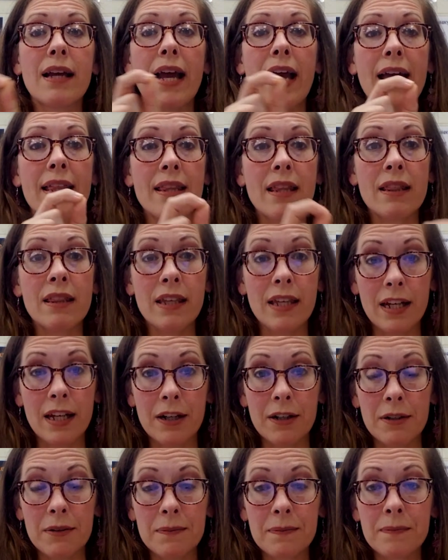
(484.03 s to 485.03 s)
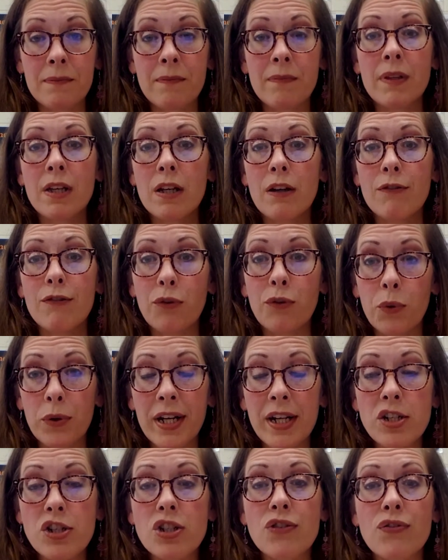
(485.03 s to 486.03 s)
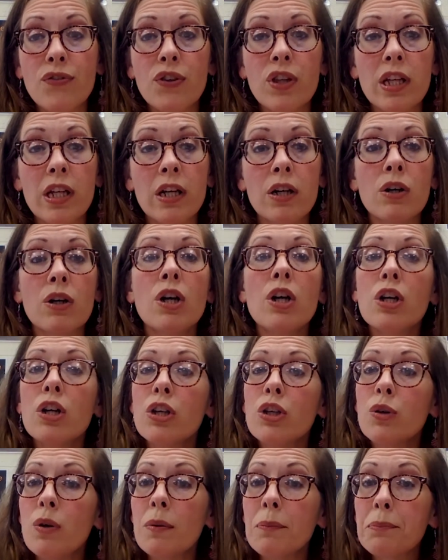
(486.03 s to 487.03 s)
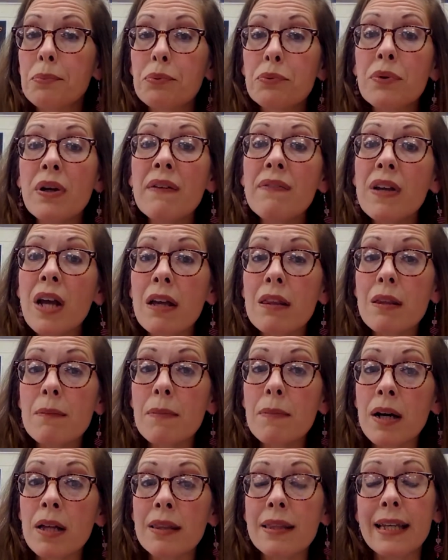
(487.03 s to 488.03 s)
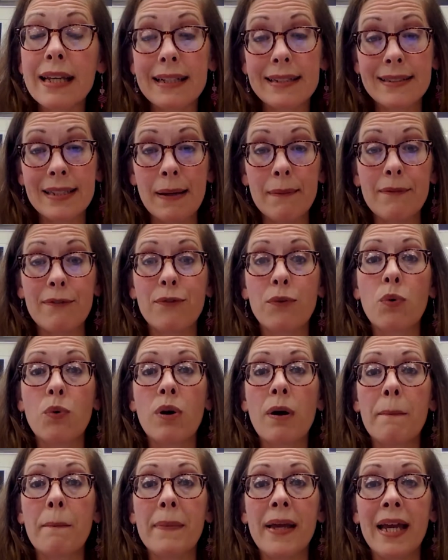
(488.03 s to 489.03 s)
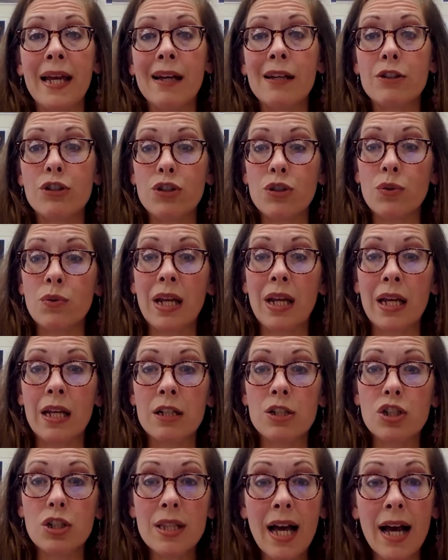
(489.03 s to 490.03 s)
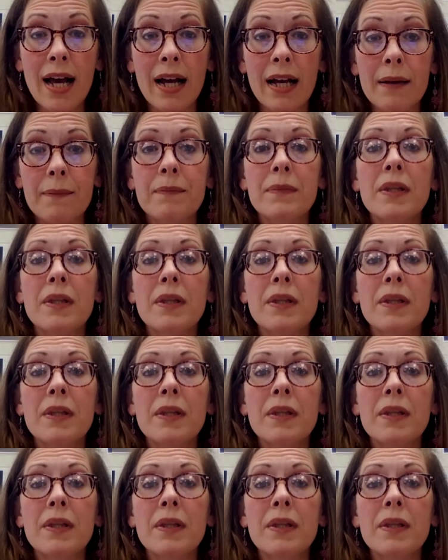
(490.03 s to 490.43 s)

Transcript: and then the year. 4 digits for the year. You abbreviate the month except for May, June, and July.